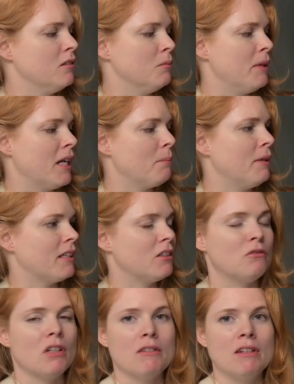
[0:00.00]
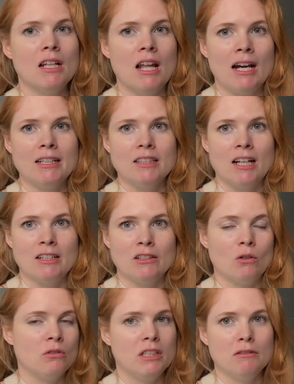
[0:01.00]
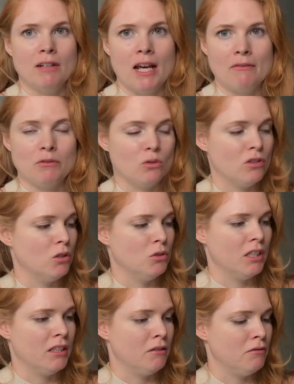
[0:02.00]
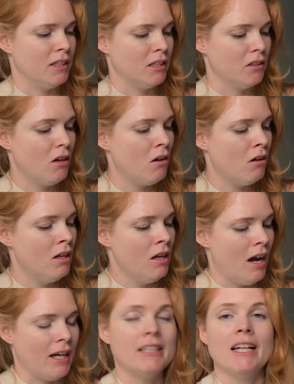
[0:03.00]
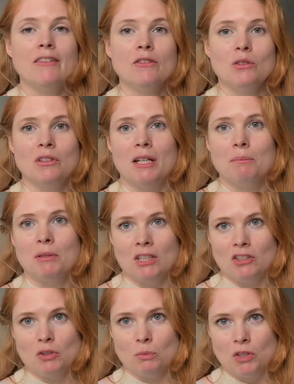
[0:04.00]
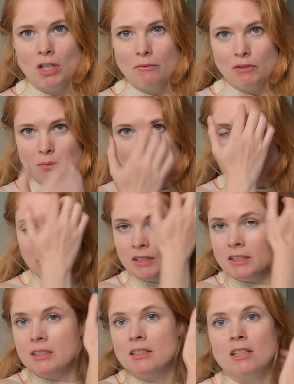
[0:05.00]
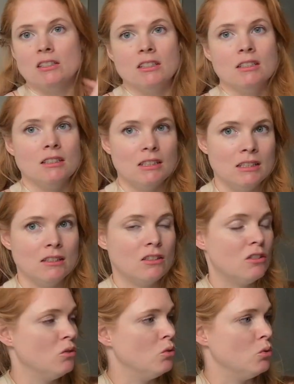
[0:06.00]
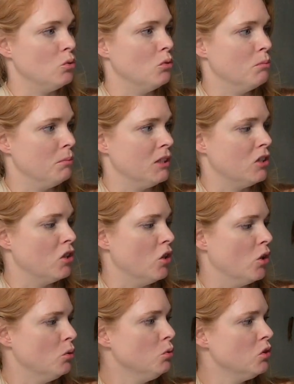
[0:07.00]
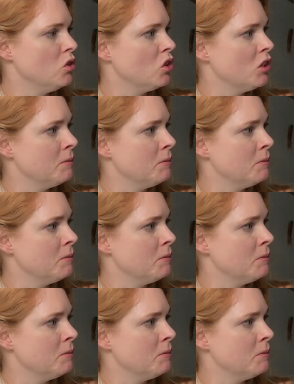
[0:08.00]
backpack is very light, I don't even have to close anything at all. I can do that because it's more comfortable, but it doesn't need to be closed.